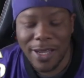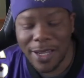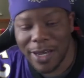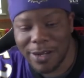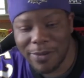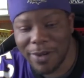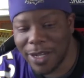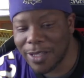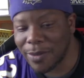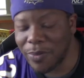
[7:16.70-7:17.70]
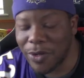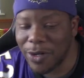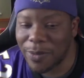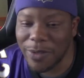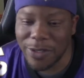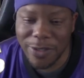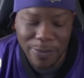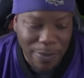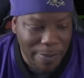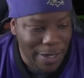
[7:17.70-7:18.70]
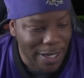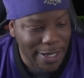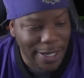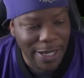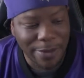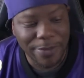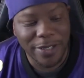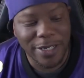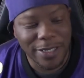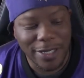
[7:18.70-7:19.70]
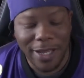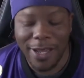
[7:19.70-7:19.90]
I don't have to put on my Superman cape and just